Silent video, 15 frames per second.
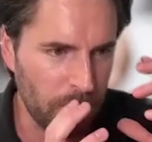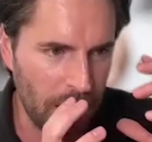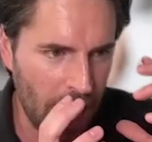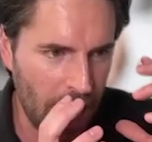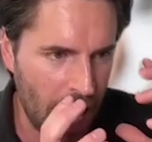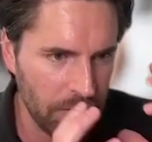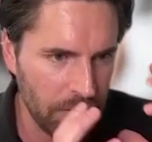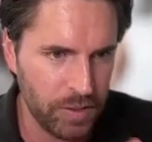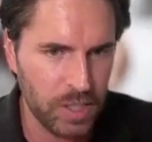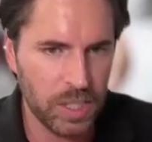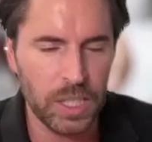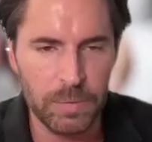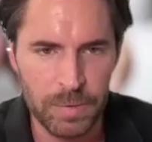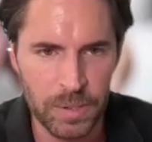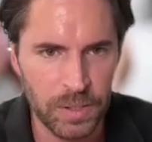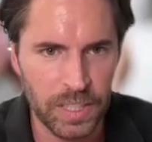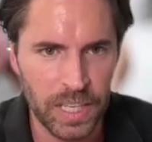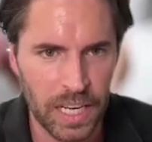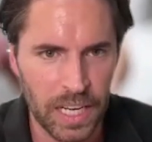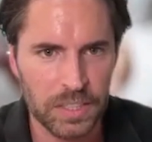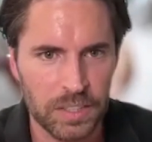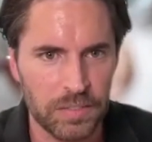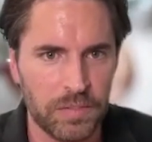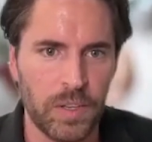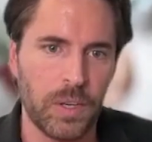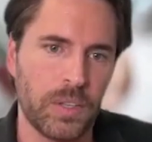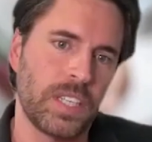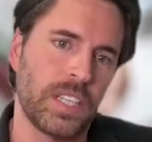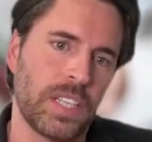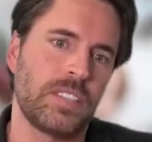heavy communication
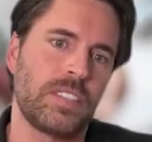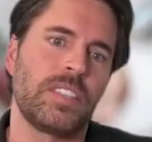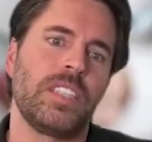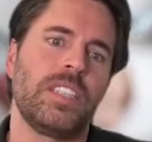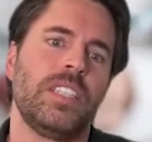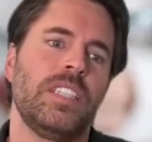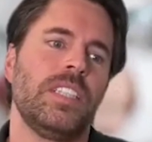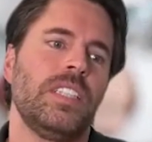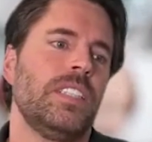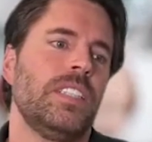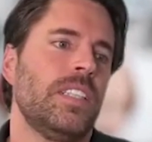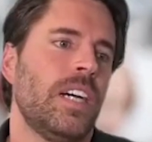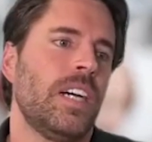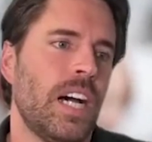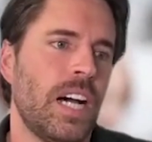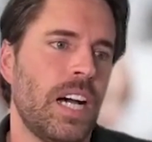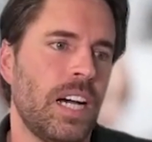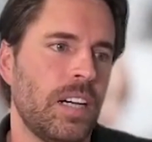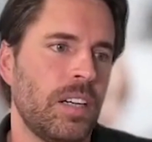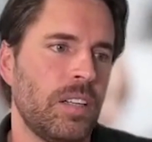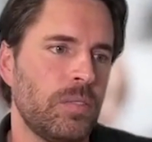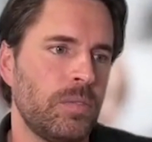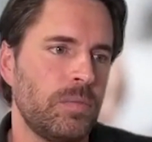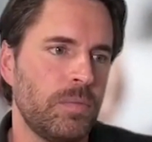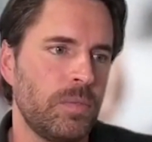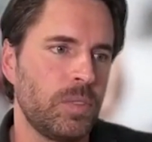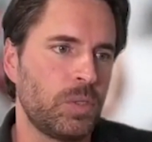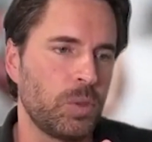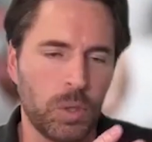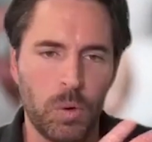focused,
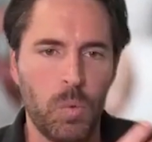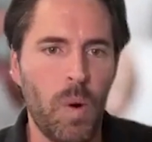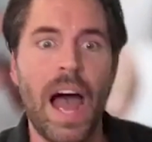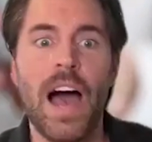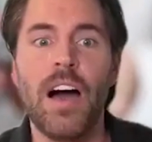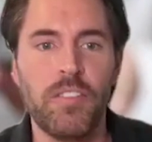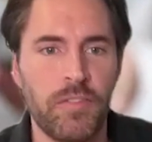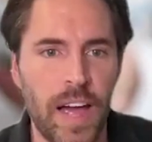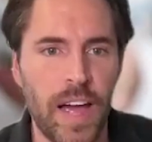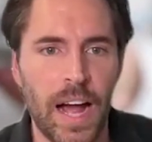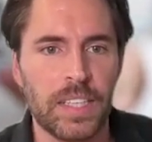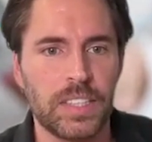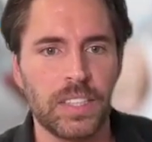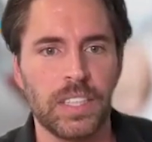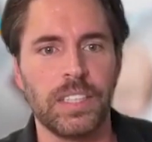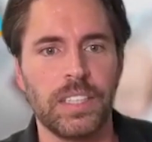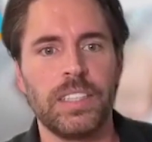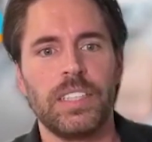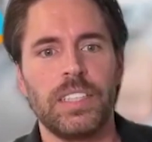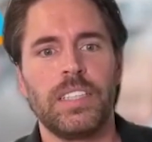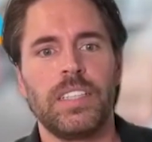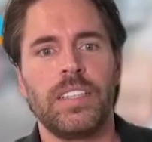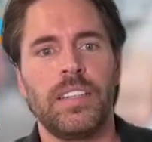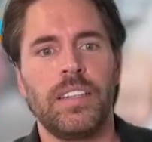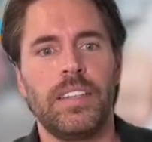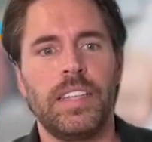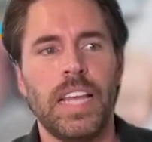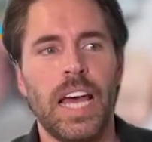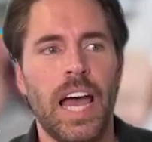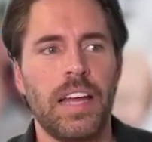sort of wow factor
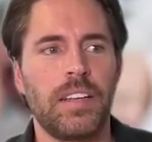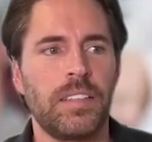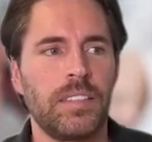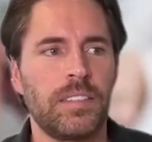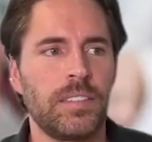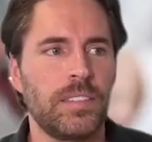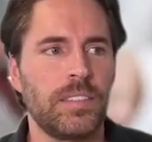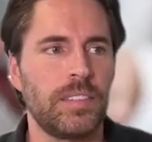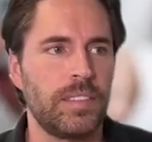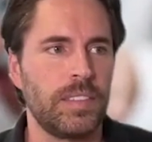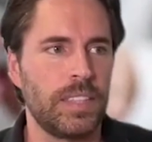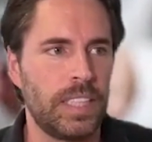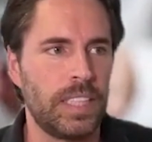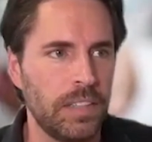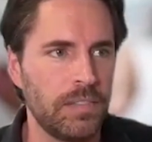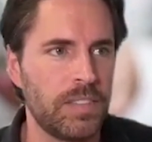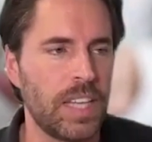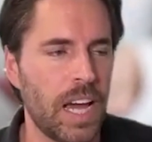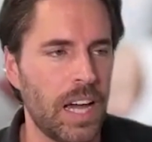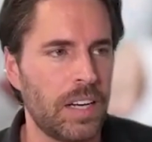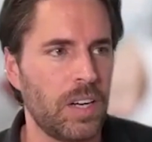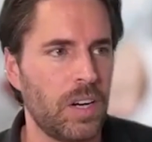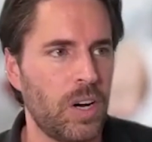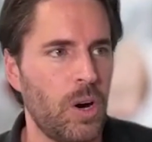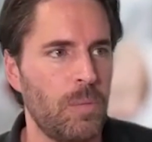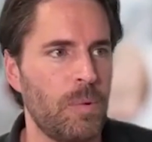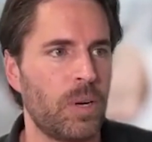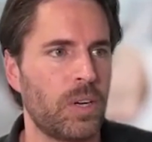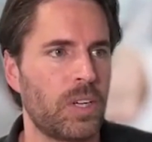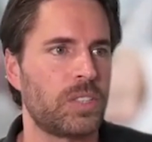that gives that
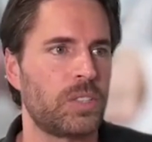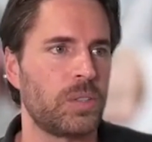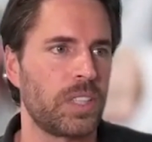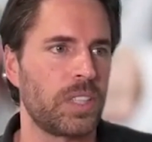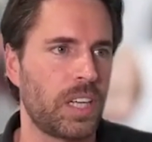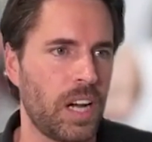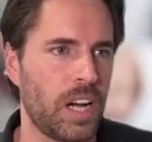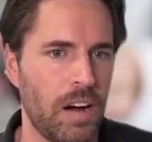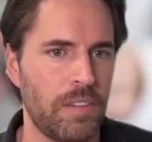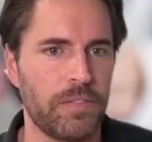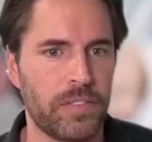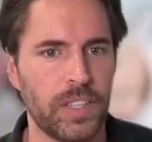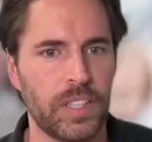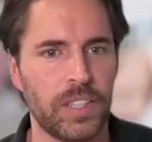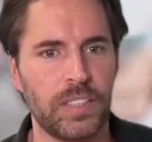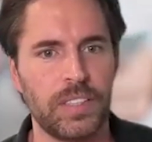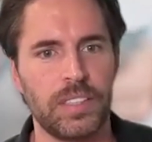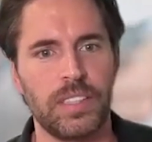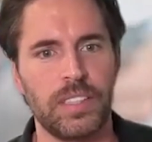homeowner sort of comfort,